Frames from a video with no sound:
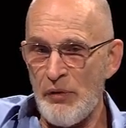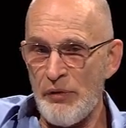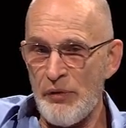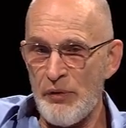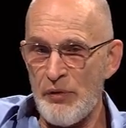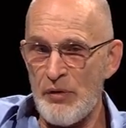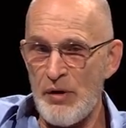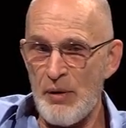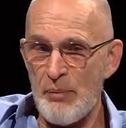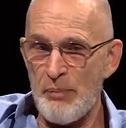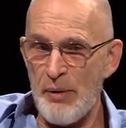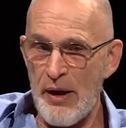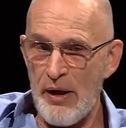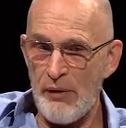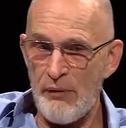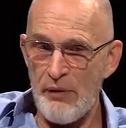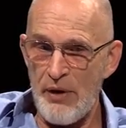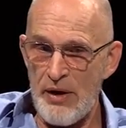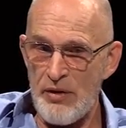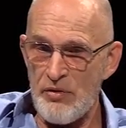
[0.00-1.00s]
13
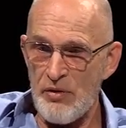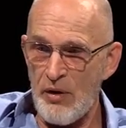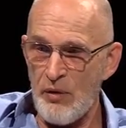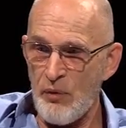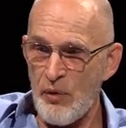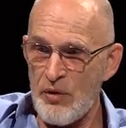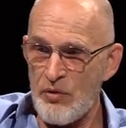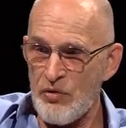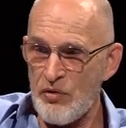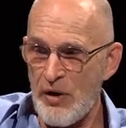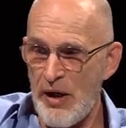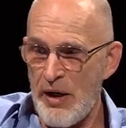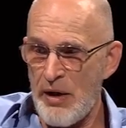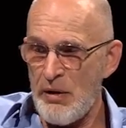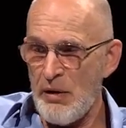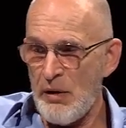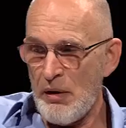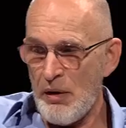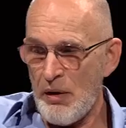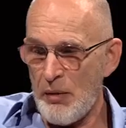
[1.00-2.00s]
pilot rides on one side,
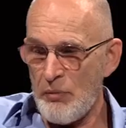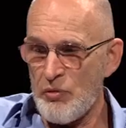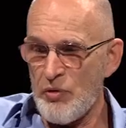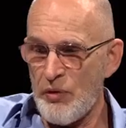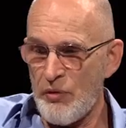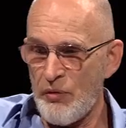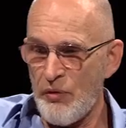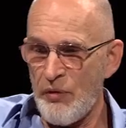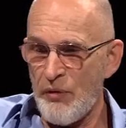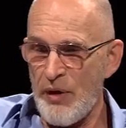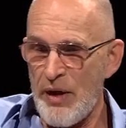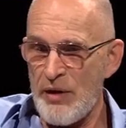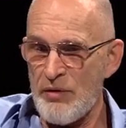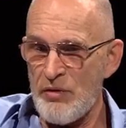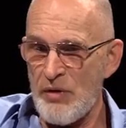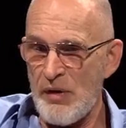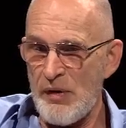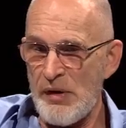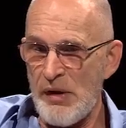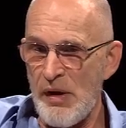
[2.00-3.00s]
observer
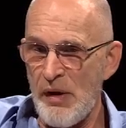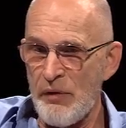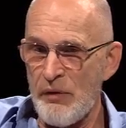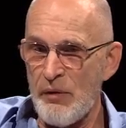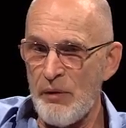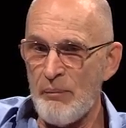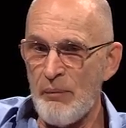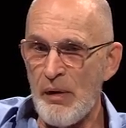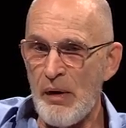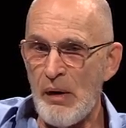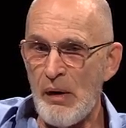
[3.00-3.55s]
rides on the other.